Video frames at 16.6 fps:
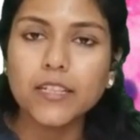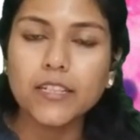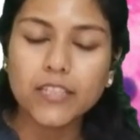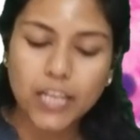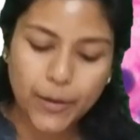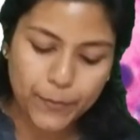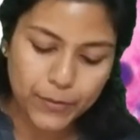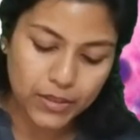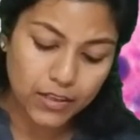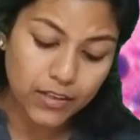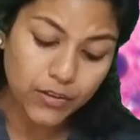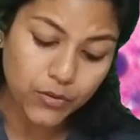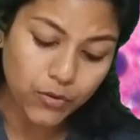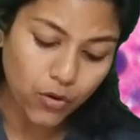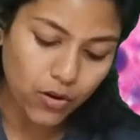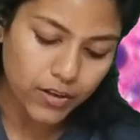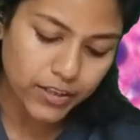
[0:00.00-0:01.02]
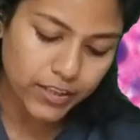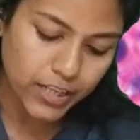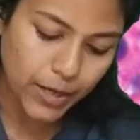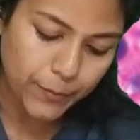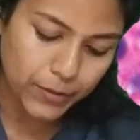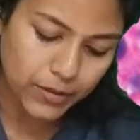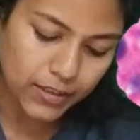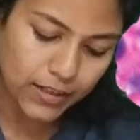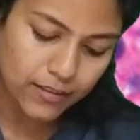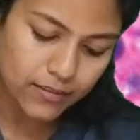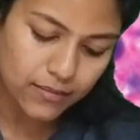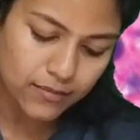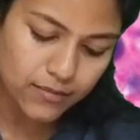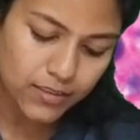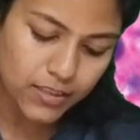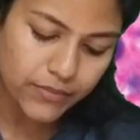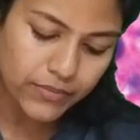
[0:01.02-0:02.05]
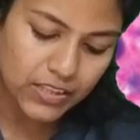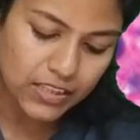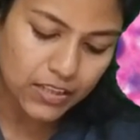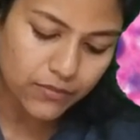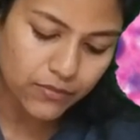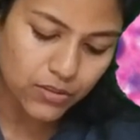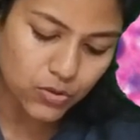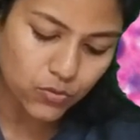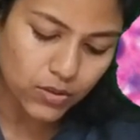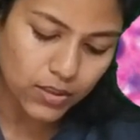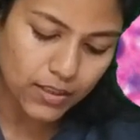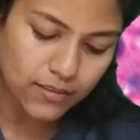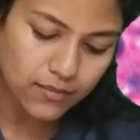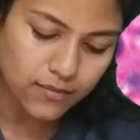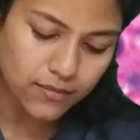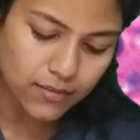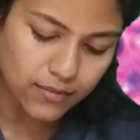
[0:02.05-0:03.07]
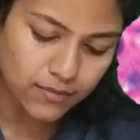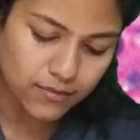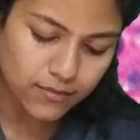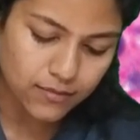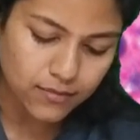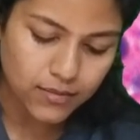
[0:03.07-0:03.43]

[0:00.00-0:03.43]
In chronic hepatitis C, we can visualize this.